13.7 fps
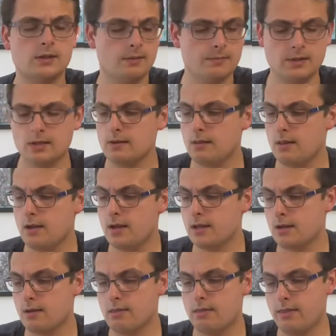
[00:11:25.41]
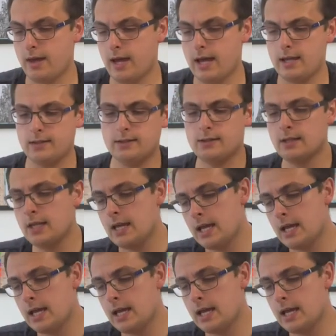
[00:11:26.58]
something like that.